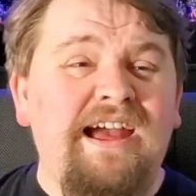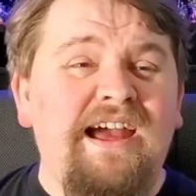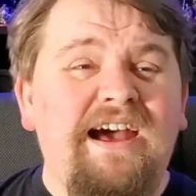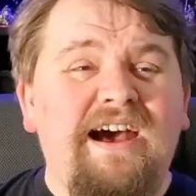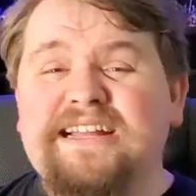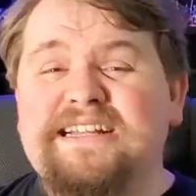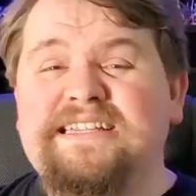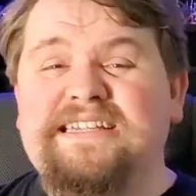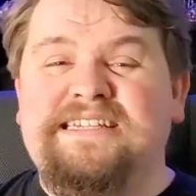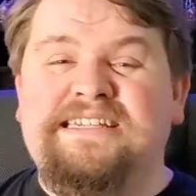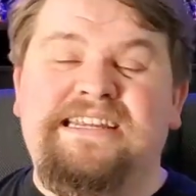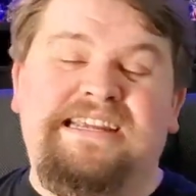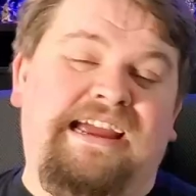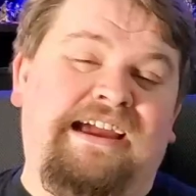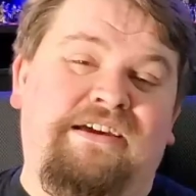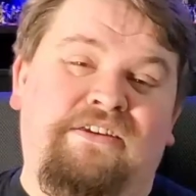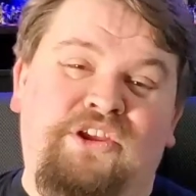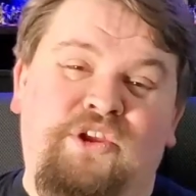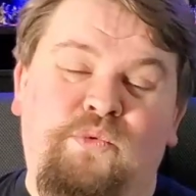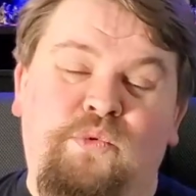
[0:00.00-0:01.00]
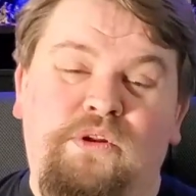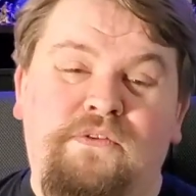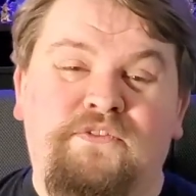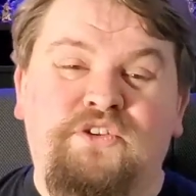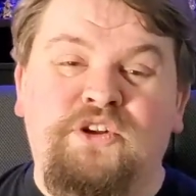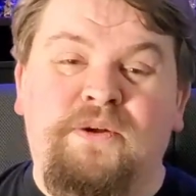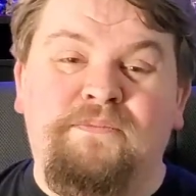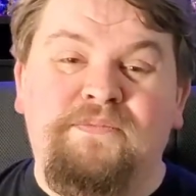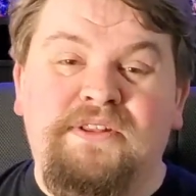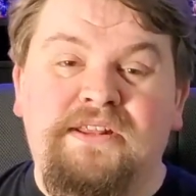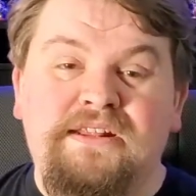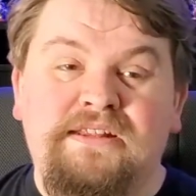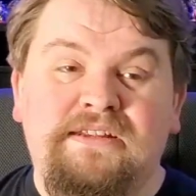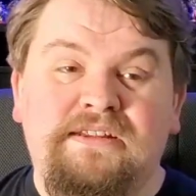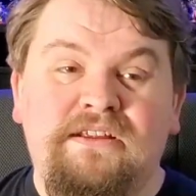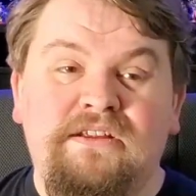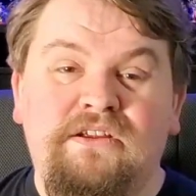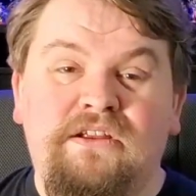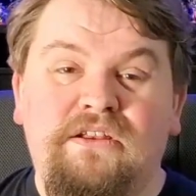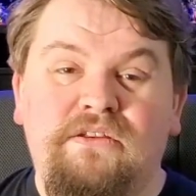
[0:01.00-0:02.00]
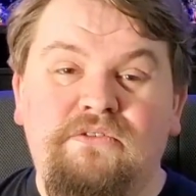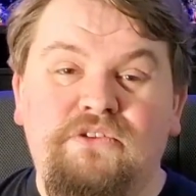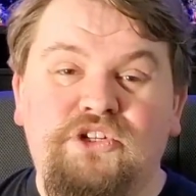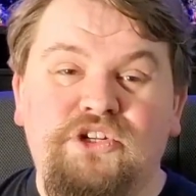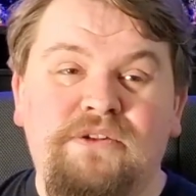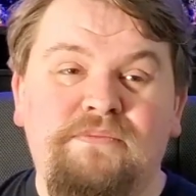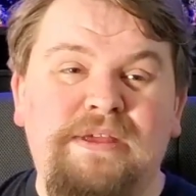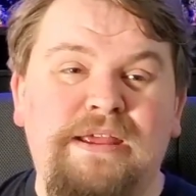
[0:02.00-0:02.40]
I could see how you would have jumped to this conclusion.